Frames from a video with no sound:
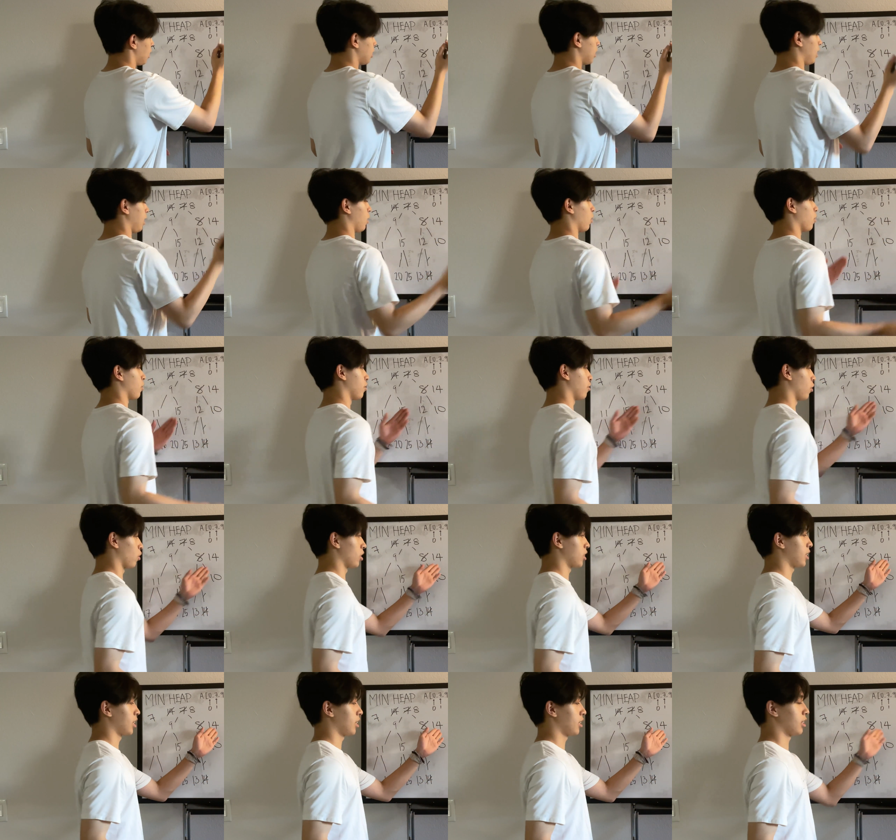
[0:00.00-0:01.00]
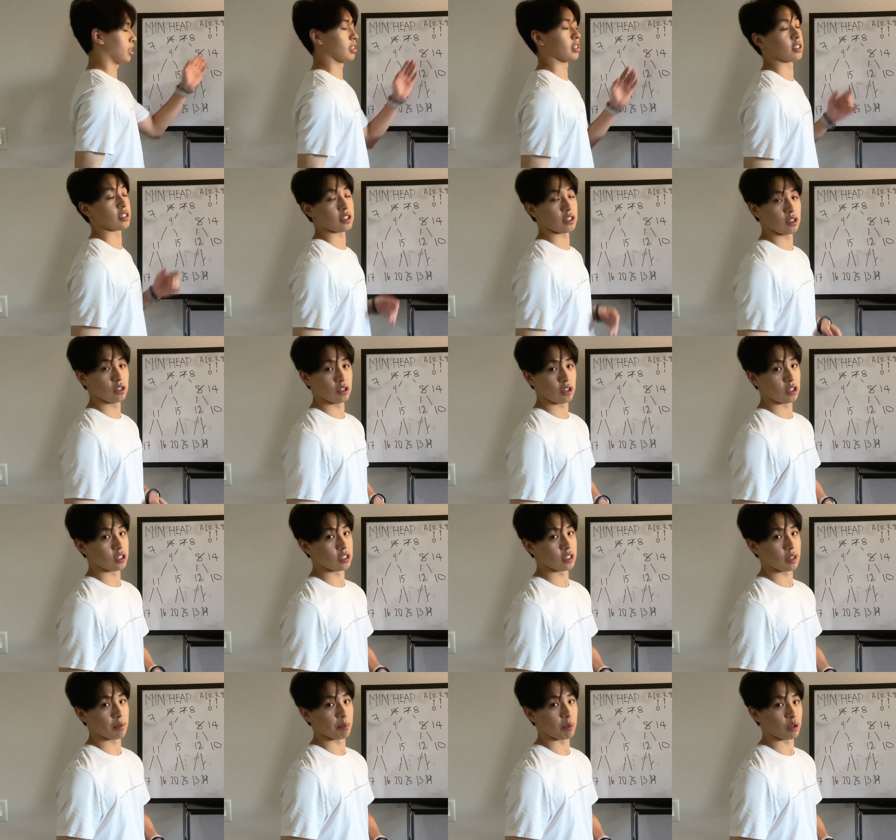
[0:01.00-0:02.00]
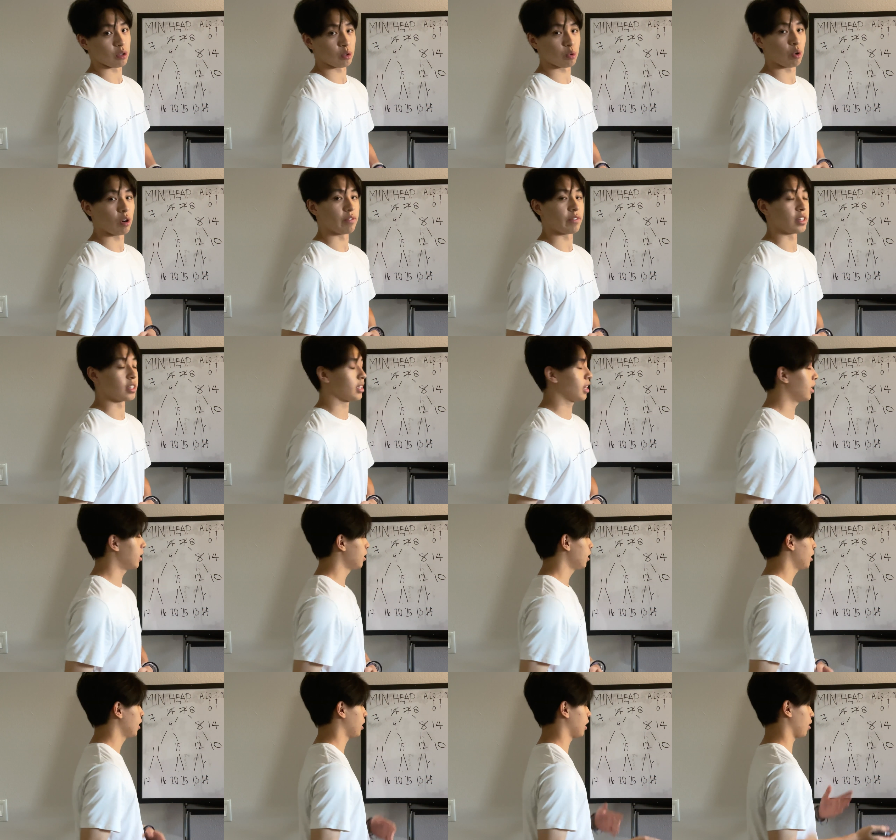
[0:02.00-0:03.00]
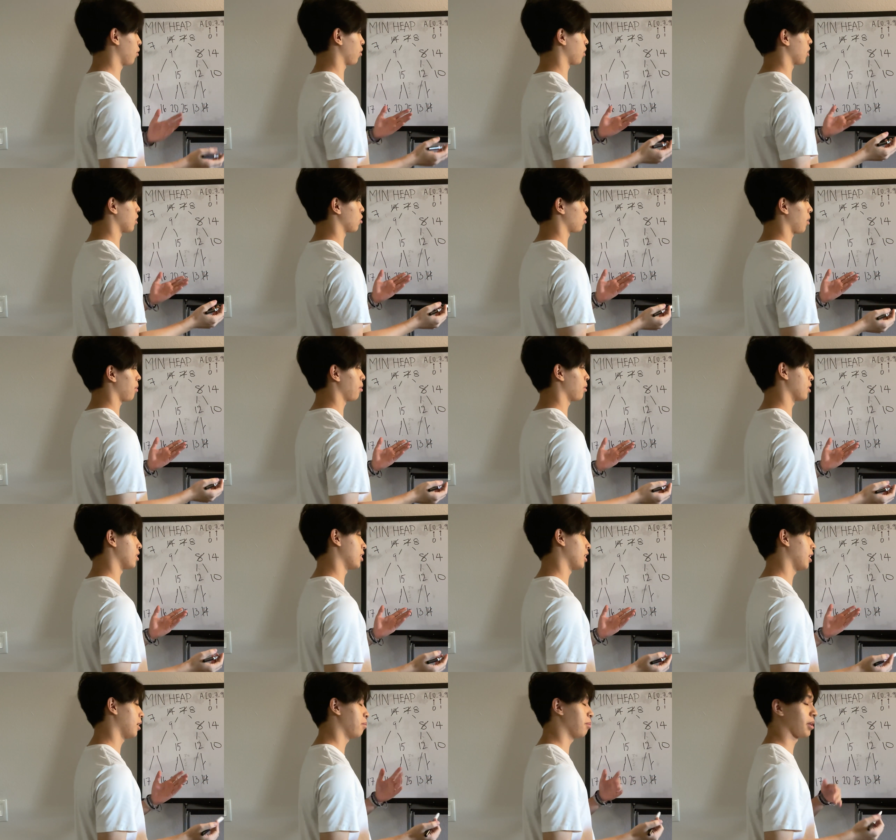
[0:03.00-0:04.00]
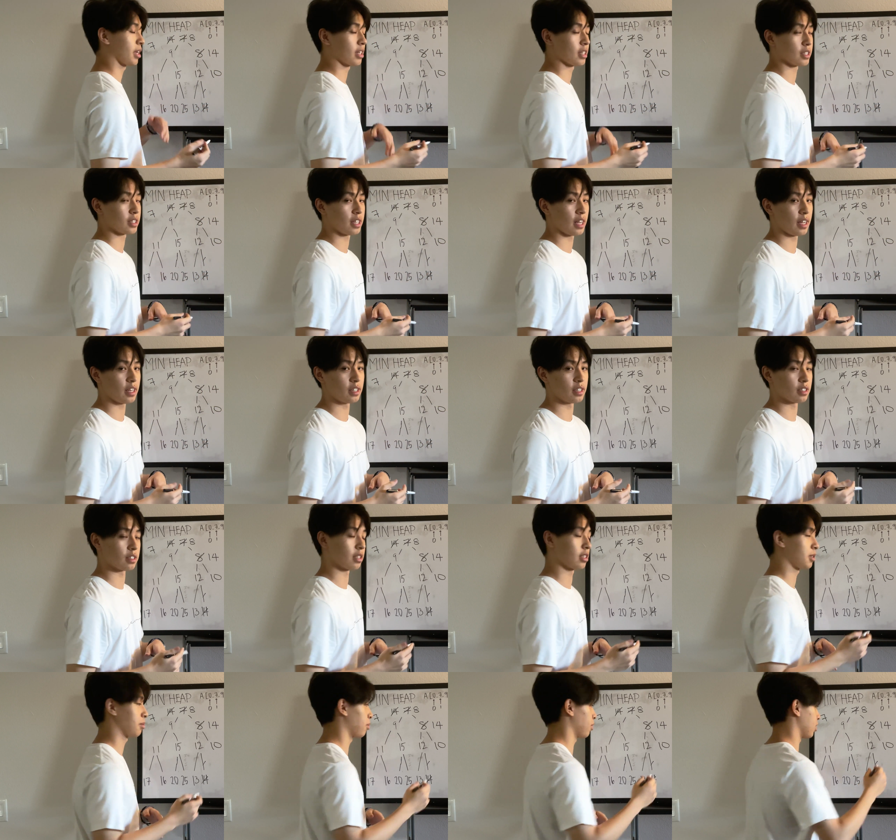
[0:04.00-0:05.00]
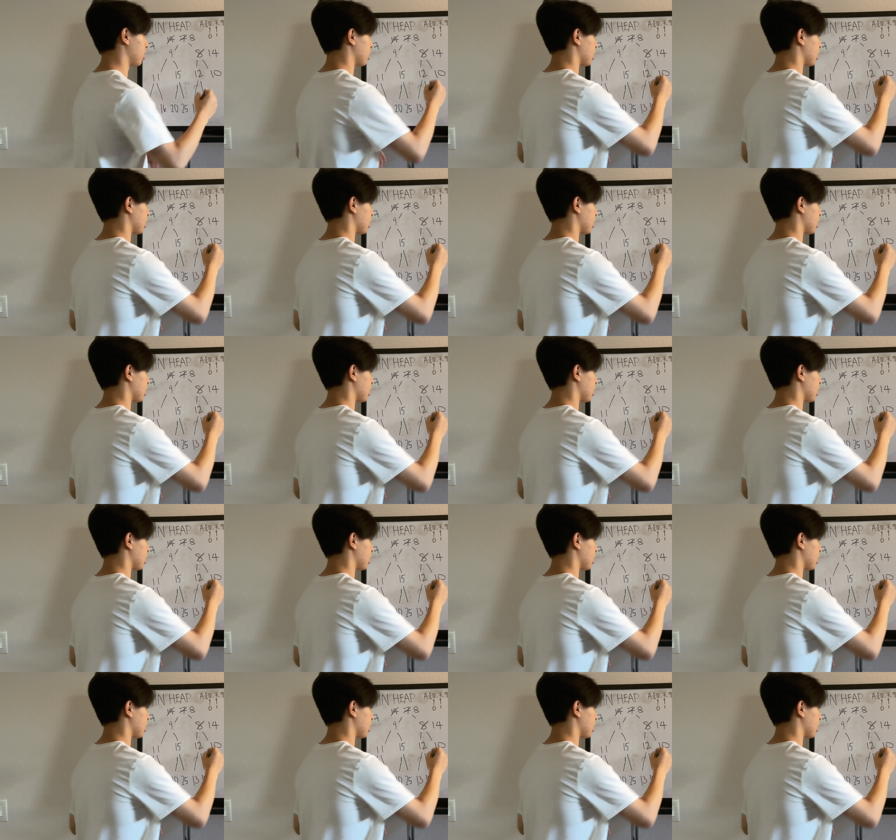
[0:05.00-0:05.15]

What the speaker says: Now, 14 is still larger than both 12 and 10, and we're going to swap it with 10 because 10 is a smaller